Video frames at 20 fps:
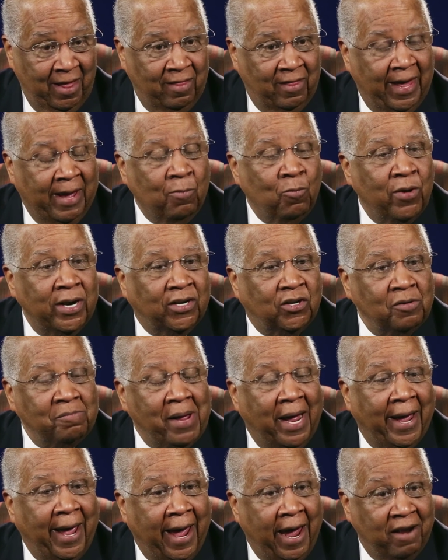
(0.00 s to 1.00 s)
They went to
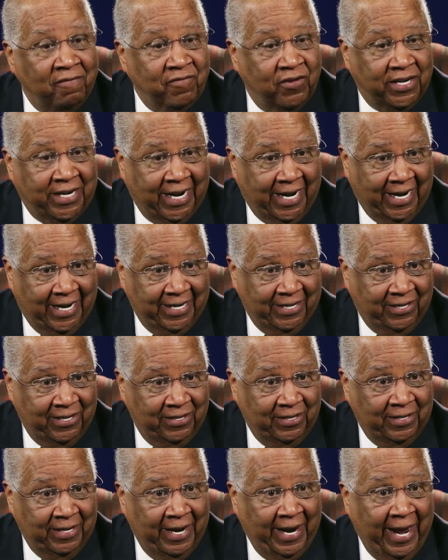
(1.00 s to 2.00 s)
my
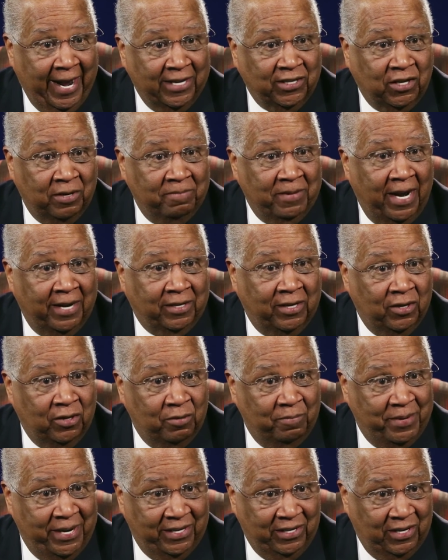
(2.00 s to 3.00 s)
advertisers and asked them not to
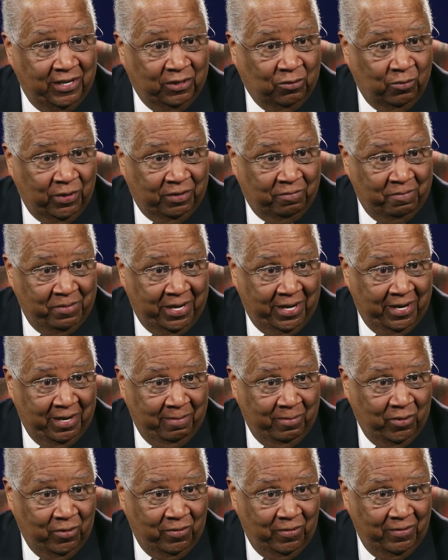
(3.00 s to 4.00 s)
do business with me
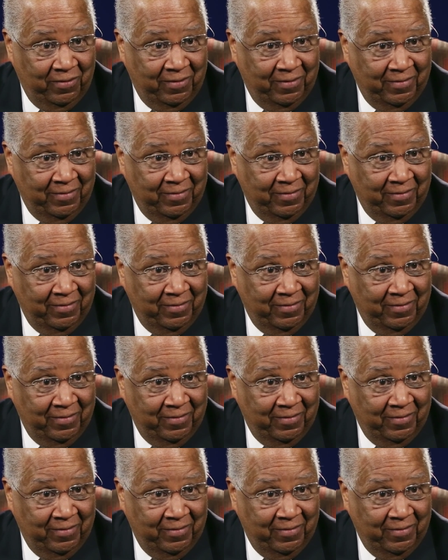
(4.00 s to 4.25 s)
anymore.